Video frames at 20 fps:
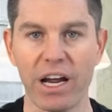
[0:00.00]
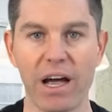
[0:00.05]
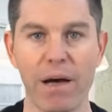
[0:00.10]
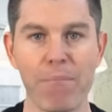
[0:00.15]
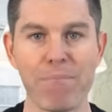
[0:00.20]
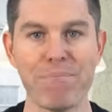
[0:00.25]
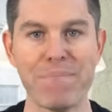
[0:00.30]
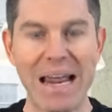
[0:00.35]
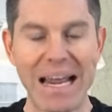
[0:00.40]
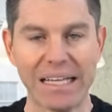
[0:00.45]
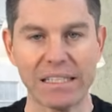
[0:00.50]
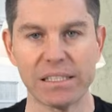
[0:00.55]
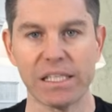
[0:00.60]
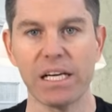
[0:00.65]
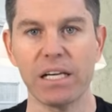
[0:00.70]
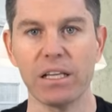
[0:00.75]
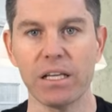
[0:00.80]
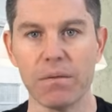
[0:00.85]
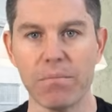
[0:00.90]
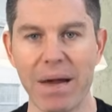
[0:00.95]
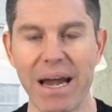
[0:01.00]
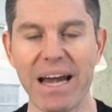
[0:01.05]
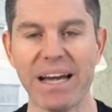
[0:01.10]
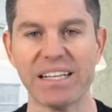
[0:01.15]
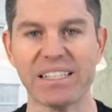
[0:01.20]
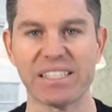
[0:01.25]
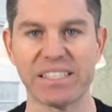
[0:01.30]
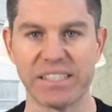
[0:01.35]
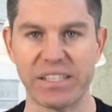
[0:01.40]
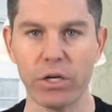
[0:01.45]
A masculine
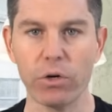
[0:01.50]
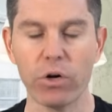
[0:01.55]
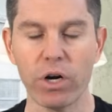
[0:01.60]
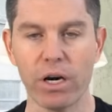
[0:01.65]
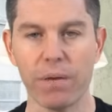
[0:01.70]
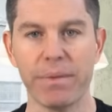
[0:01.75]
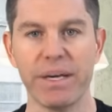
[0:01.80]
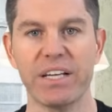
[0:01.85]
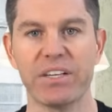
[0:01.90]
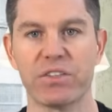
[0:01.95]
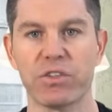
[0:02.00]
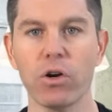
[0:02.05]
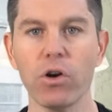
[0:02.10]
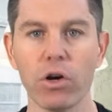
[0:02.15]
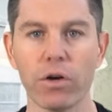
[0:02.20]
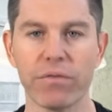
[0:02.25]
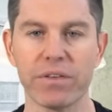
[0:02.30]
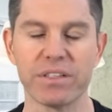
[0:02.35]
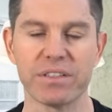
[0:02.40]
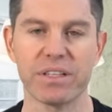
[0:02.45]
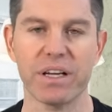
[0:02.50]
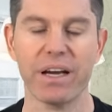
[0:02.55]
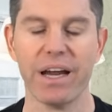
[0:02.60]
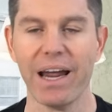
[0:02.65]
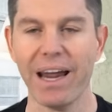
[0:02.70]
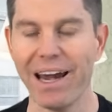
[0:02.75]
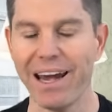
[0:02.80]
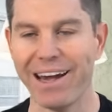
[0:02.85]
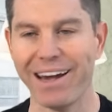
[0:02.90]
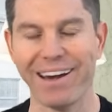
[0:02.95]
man is still going to be assertive and say,
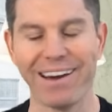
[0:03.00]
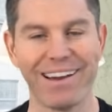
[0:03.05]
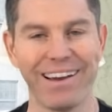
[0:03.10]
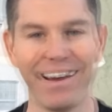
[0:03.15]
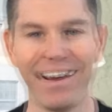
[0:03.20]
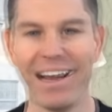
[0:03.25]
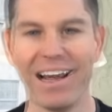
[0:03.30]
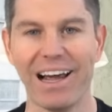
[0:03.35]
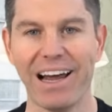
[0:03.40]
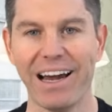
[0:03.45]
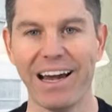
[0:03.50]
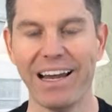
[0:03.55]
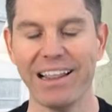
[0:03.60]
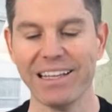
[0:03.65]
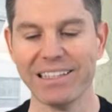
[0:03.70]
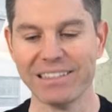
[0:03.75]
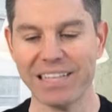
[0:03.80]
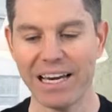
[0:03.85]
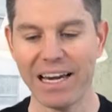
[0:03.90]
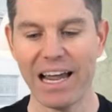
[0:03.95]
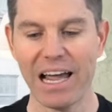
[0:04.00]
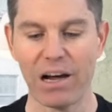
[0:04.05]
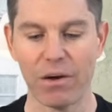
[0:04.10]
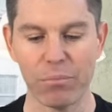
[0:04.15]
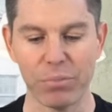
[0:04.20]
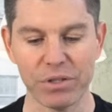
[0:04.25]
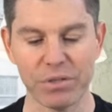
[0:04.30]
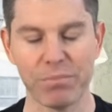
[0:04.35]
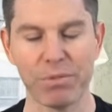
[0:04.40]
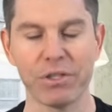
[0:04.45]
hey, hey, let's hang
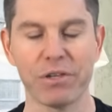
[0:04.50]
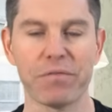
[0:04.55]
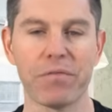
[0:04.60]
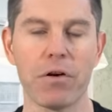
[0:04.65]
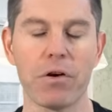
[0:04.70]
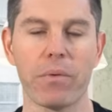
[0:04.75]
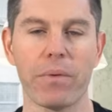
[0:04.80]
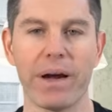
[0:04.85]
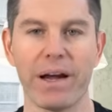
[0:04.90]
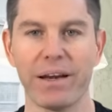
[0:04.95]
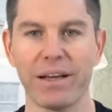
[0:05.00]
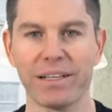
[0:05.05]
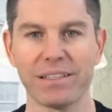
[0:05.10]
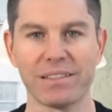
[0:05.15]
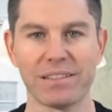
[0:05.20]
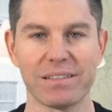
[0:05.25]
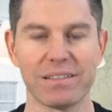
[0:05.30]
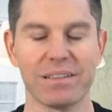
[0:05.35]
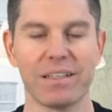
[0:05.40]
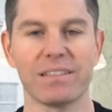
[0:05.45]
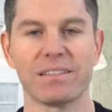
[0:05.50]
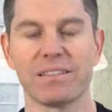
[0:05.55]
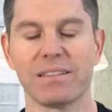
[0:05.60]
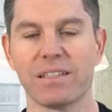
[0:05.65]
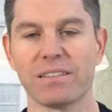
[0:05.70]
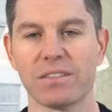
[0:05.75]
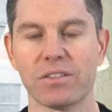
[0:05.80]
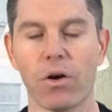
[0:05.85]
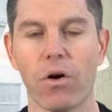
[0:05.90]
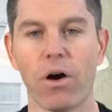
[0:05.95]
out. Put, put your phone away and let's, let's,
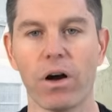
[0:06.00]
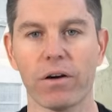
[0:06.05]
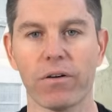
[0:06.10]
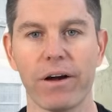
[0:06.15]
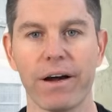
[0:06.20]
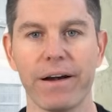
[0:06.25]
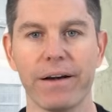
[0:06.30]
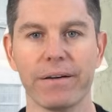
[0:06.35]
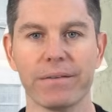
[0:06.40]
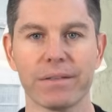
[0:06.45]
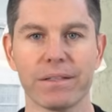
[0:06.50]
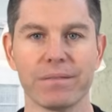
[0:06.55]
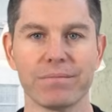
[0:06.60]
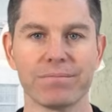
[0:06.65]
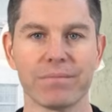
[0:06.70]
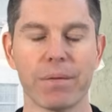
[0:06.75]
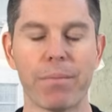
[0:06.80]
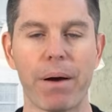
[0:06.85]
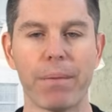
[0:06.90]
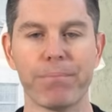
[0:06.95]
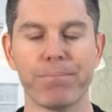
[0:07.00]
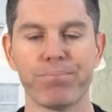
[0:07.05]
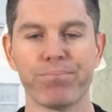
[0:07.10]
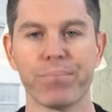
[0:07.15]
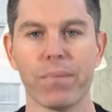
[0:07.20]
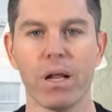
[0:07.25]
let's talk, right? Come on.